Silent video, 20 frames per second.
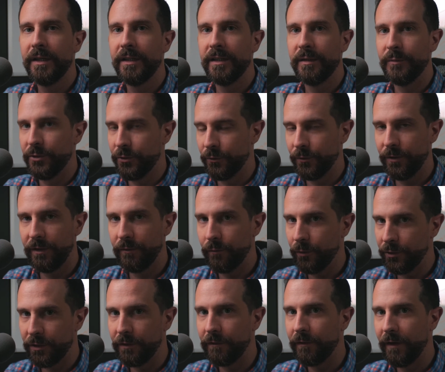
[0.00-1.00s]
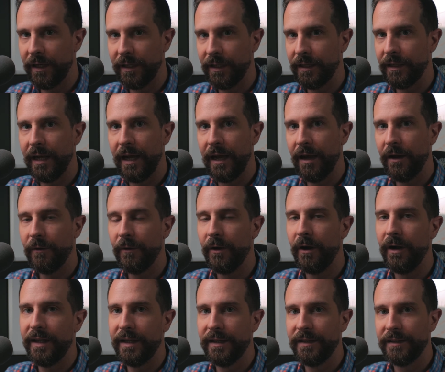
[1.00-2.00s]
the majority of what you're finding now
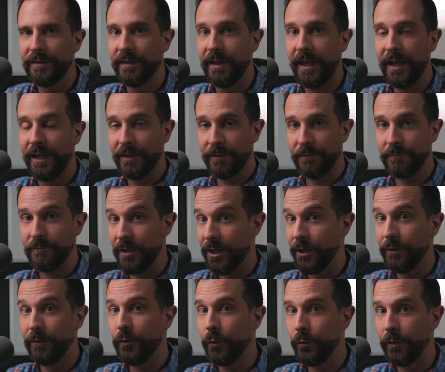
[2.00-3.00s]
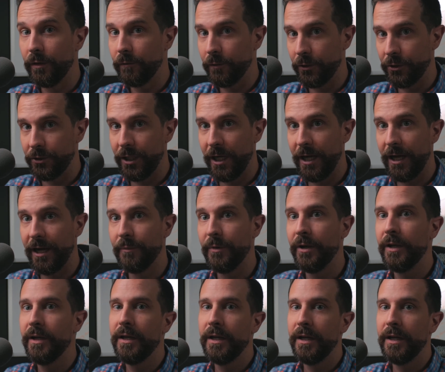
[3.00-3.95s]
is like interviewing for a job